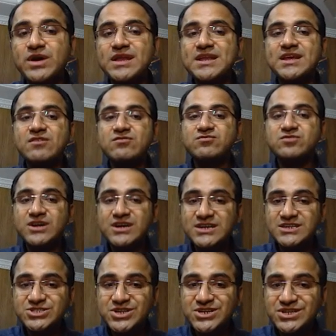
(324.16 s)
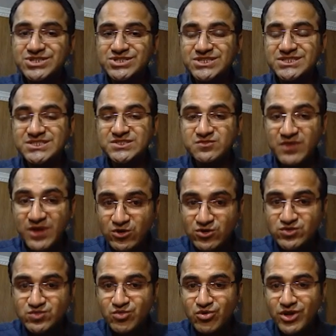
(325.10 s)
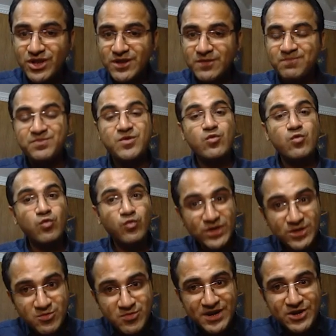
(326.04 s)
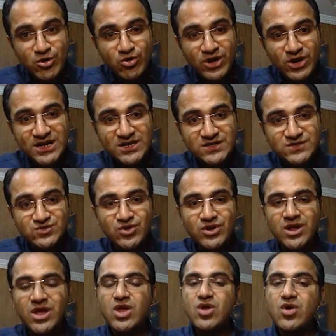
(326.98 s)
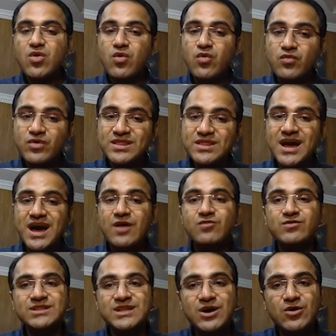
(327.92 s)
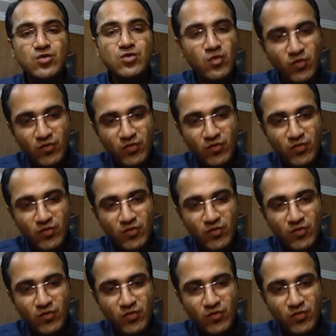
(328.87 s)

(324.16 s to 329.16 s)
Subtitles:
can give third generation cephalosporin with metronidazole, with or without